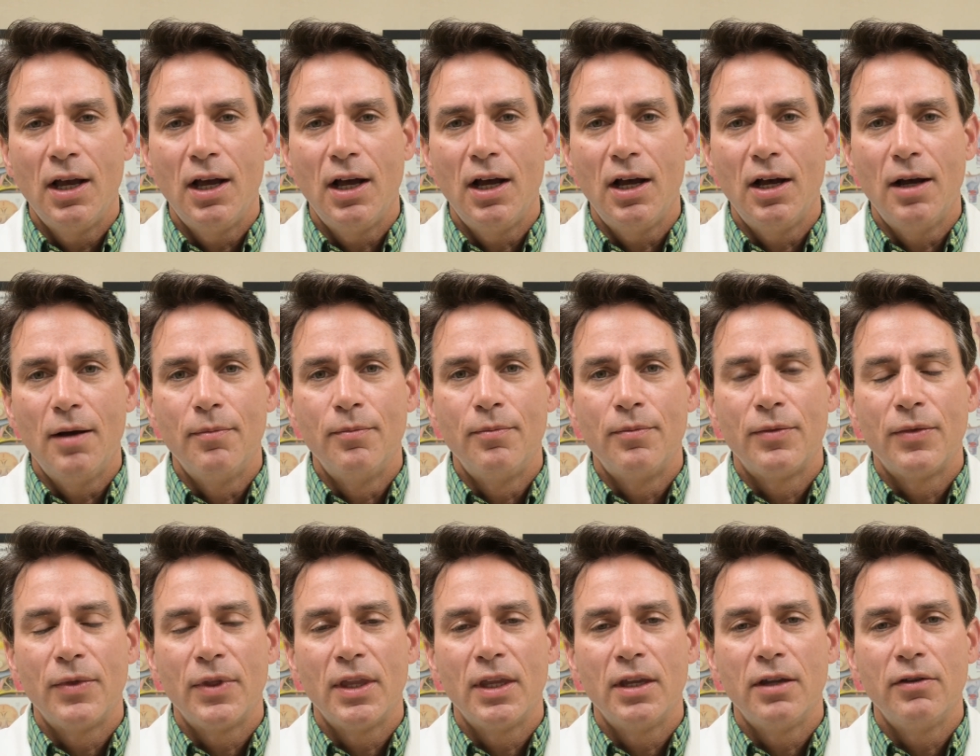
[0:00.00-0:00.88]
Um,
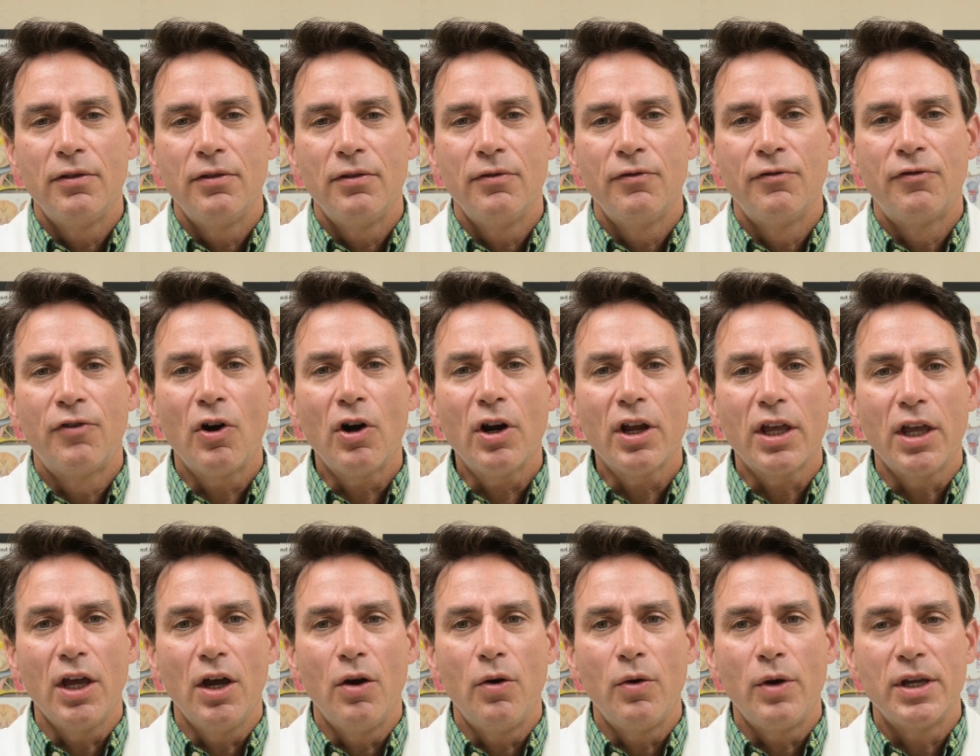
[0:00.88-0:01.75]

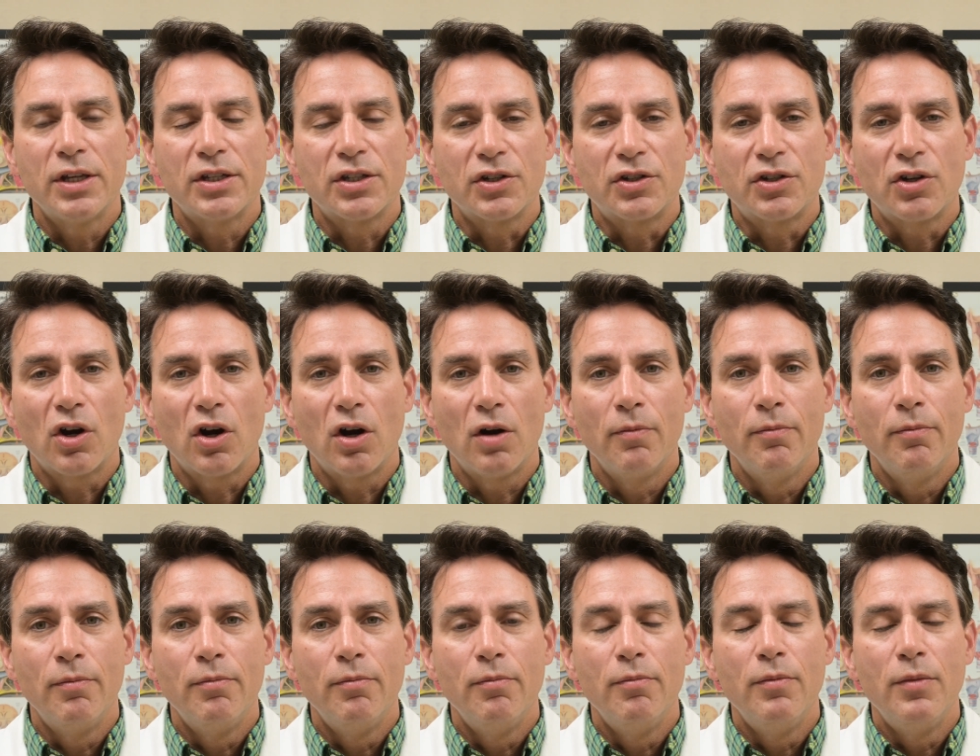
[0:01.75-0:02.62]
vertigo is a
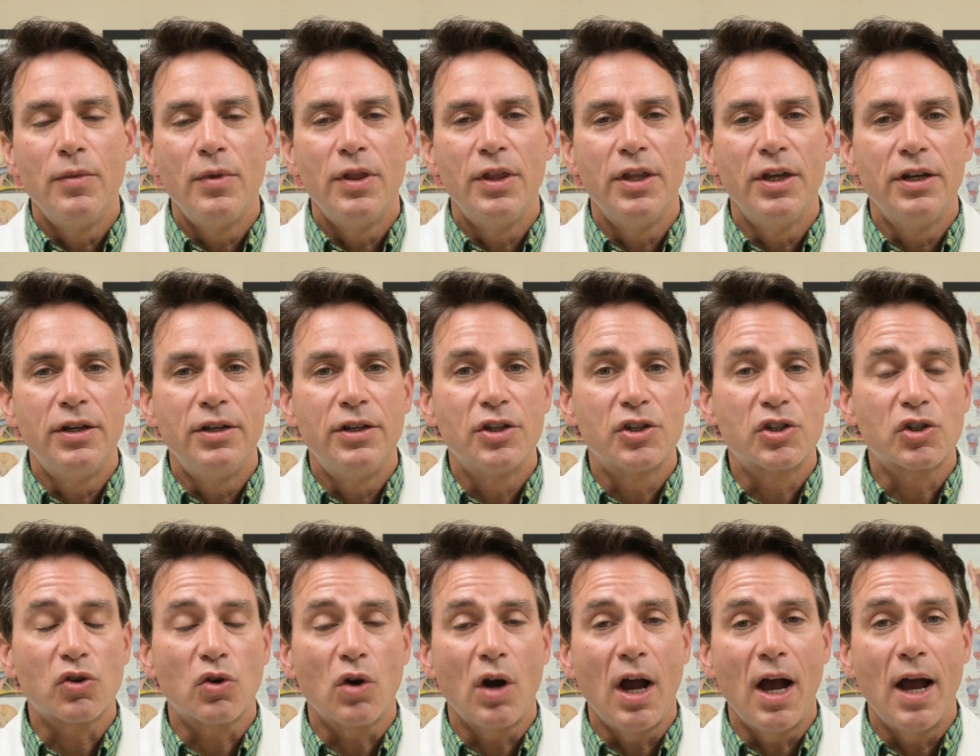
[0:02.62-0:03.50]
term that
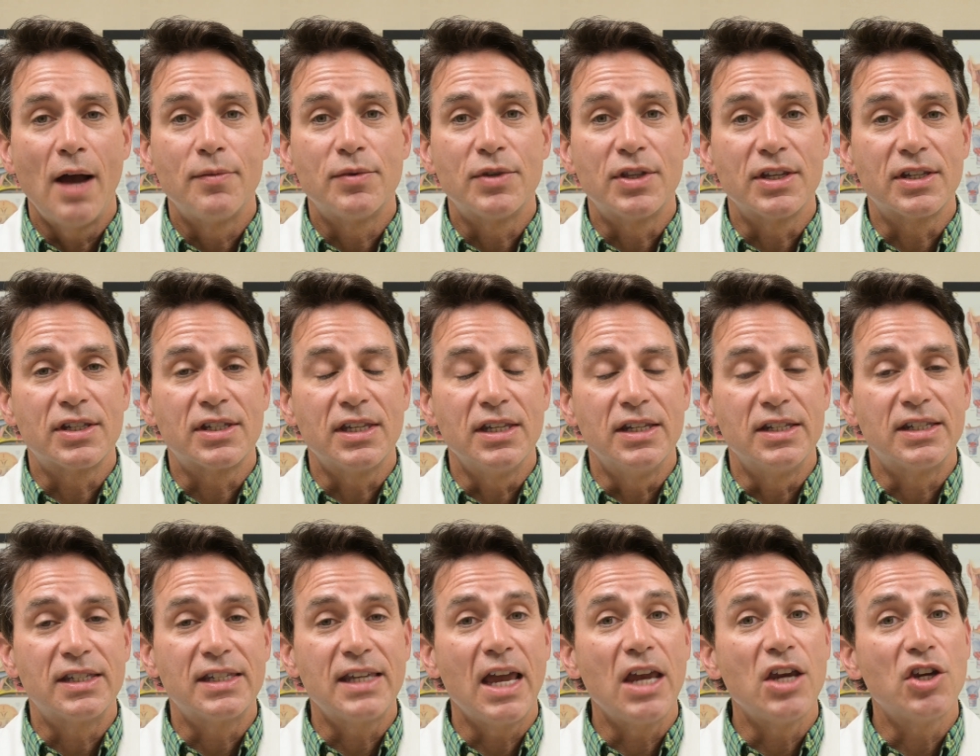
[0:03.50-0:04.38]
describes the
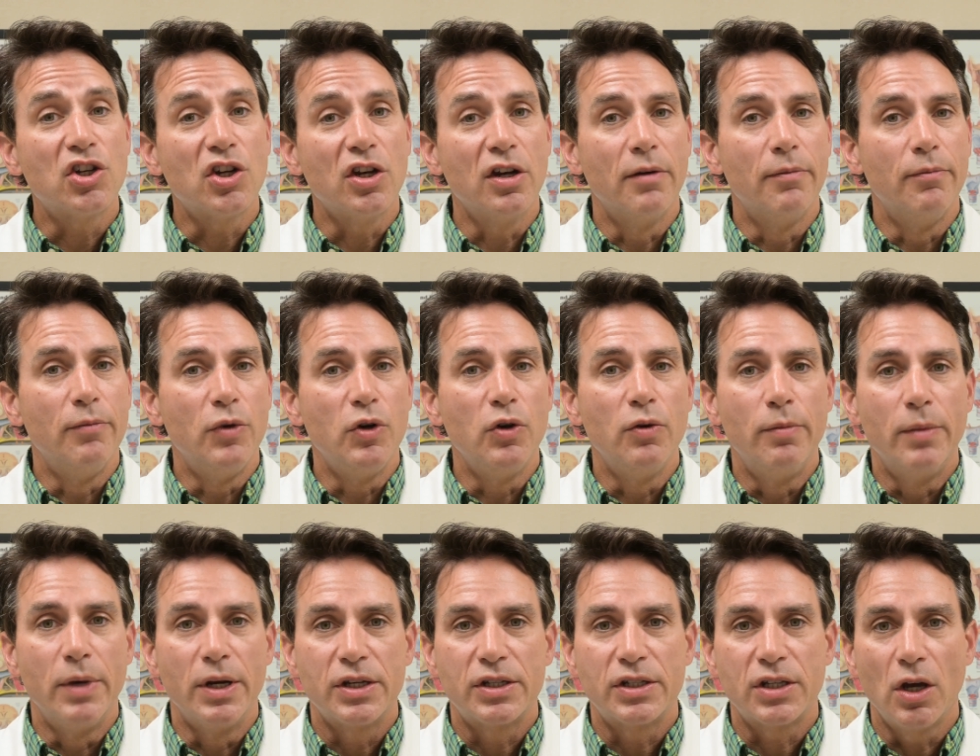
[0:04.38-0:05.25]
sensation of
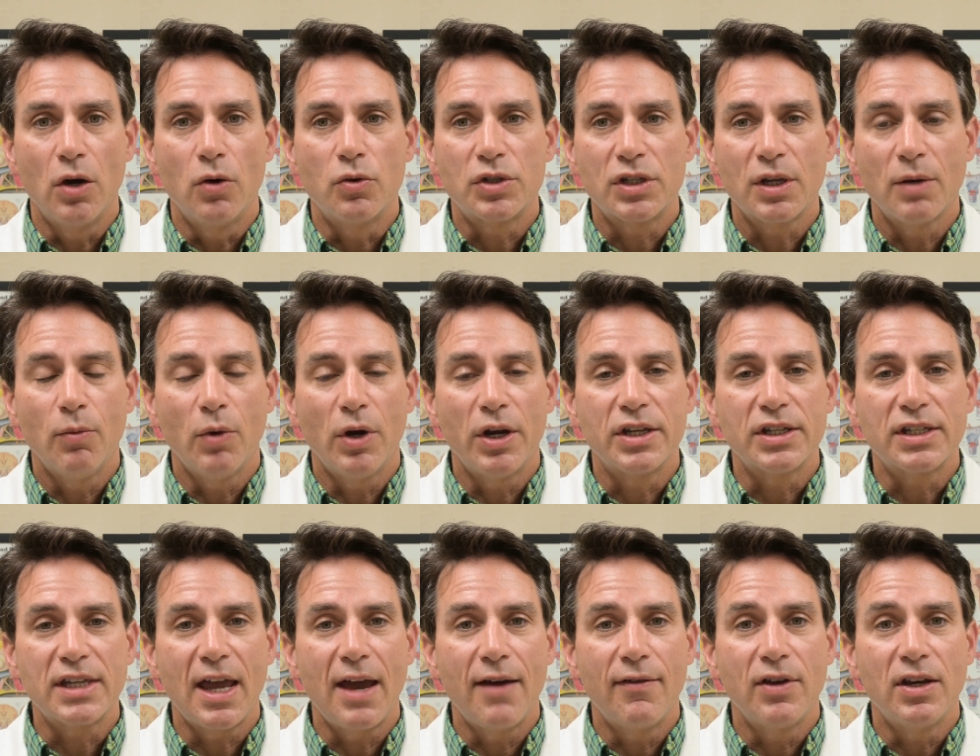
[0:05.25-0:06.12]
movement. So someone is
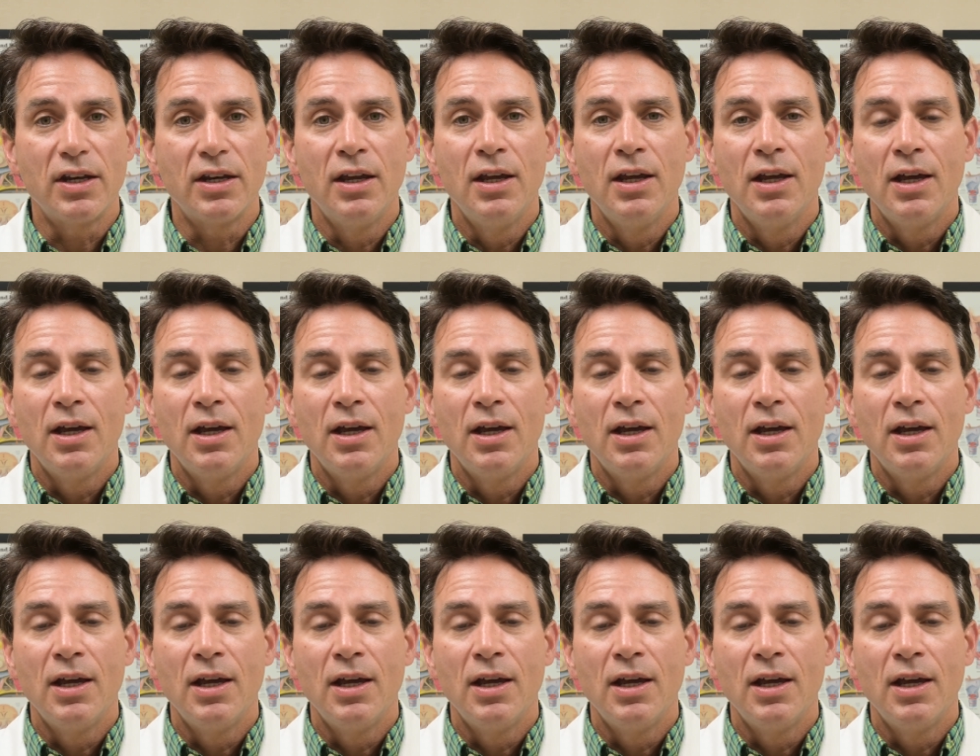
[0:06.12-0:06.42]
having